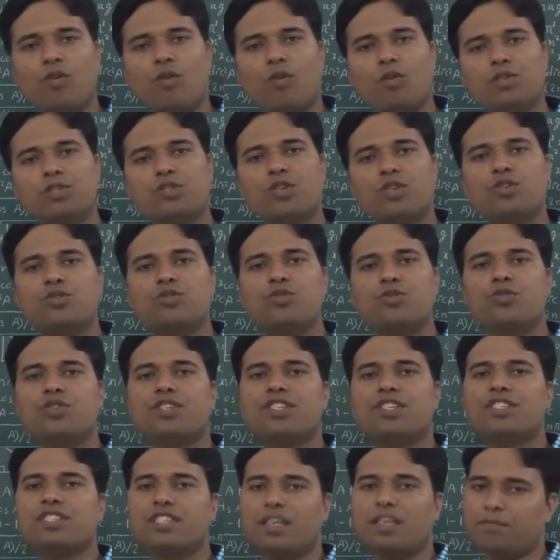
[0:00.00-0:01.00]
also
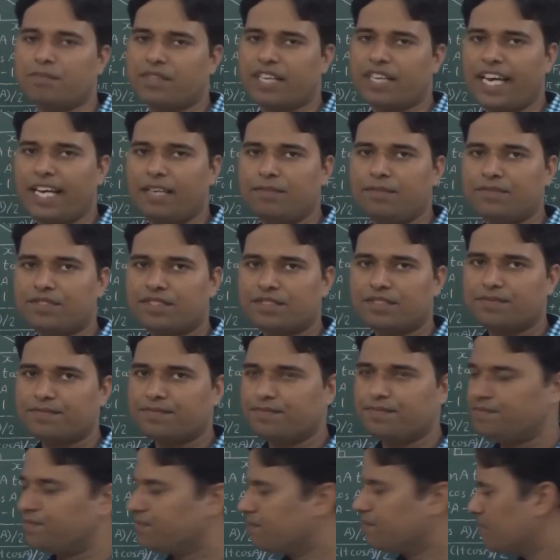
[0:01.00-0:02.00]
used sometimes.
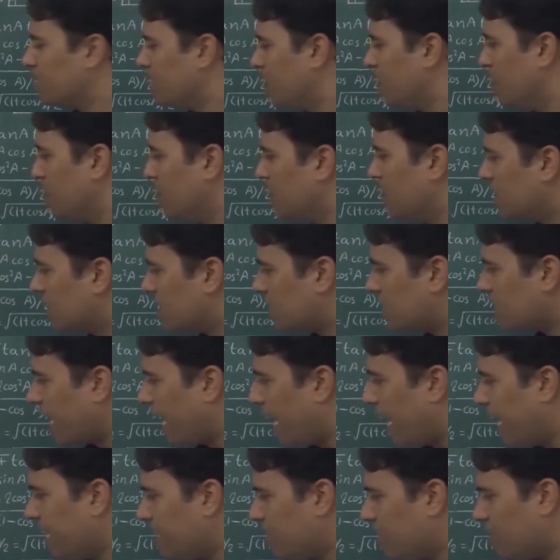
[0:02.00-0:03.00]

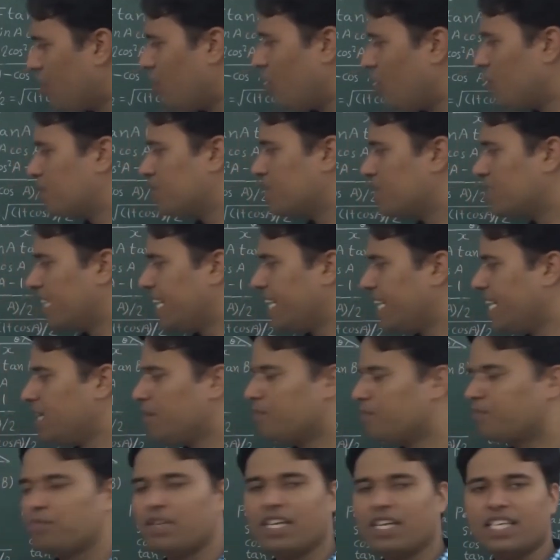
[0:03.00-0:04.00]
Sine of
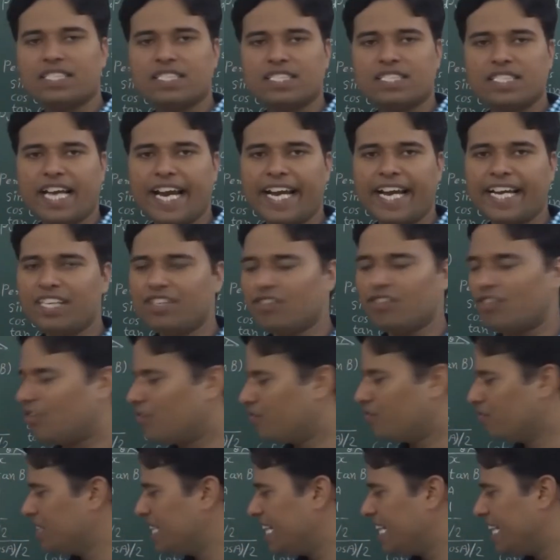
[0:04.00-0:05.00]
c plus sine
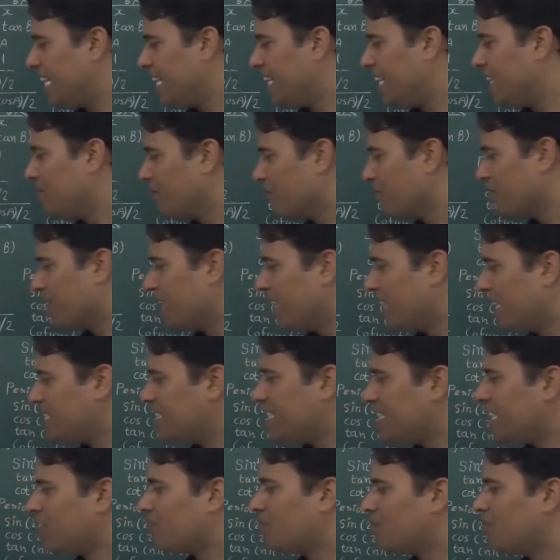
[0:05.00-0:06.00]
of d is
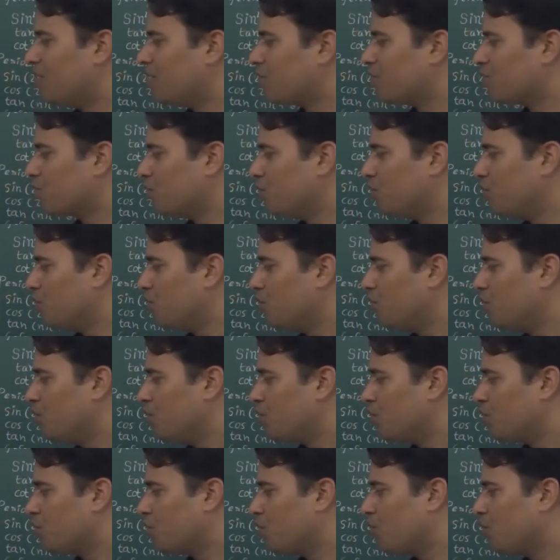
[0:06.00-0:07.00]
equals to
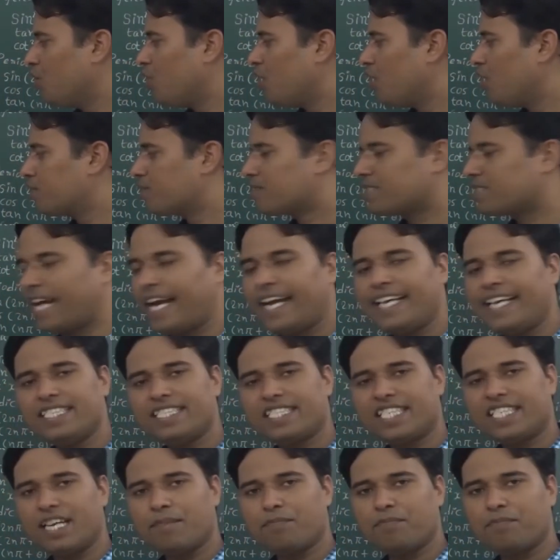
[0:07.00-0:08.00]
2 of sine
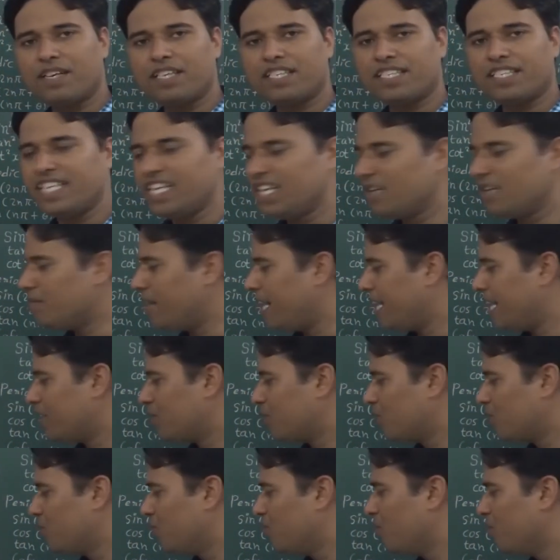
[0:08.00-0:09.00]
c plus d by
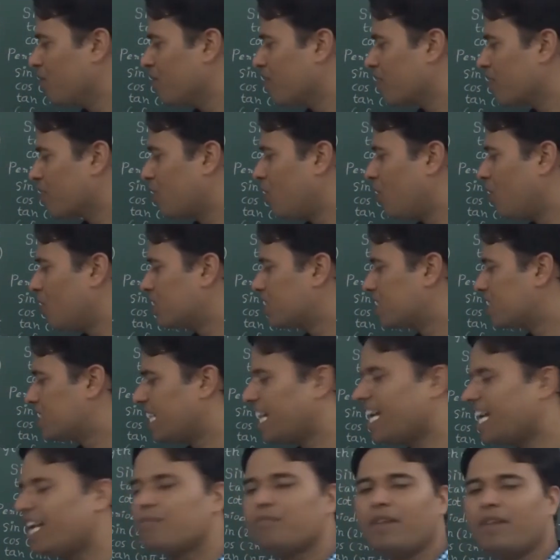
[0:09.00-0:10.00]
2 cos
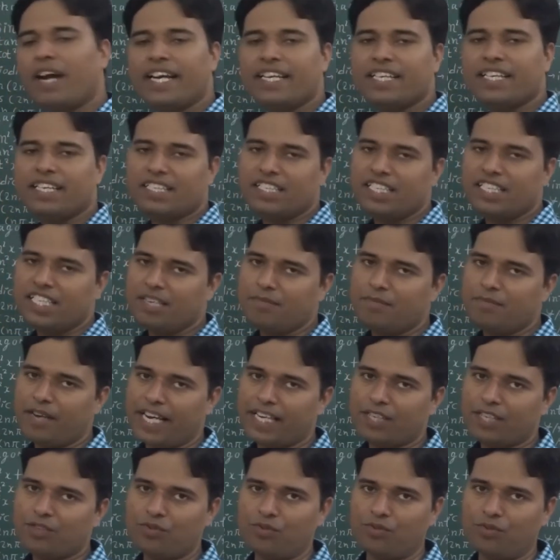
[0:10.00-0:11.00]
c minus d by
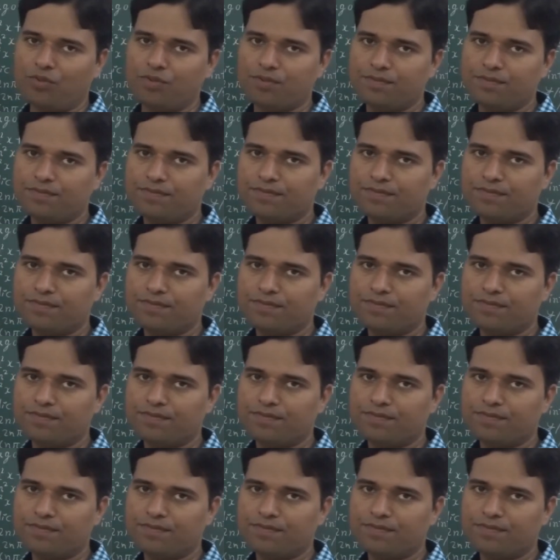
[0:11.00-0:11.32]
2.